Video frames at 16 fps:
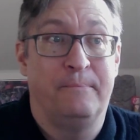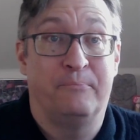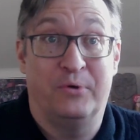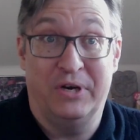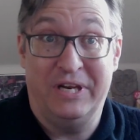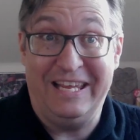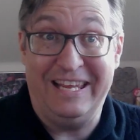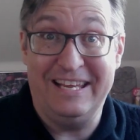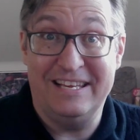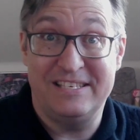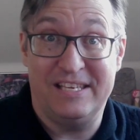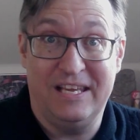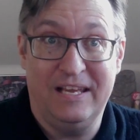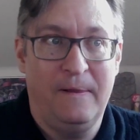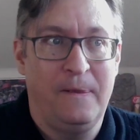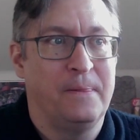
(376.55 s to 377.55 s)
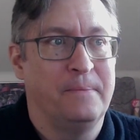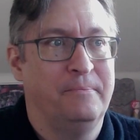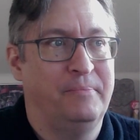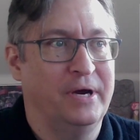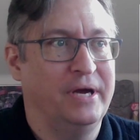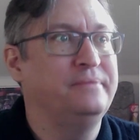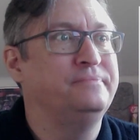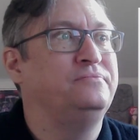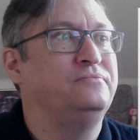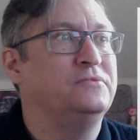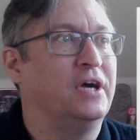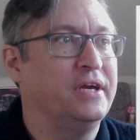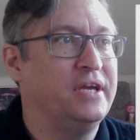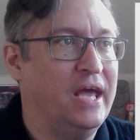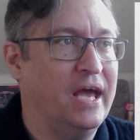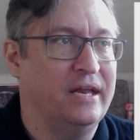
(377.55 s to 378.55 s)
Pretty easy, but
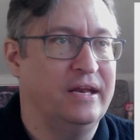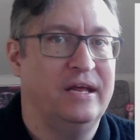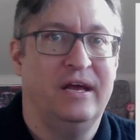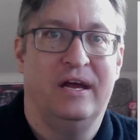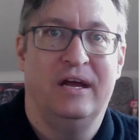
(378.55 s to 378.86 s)
again,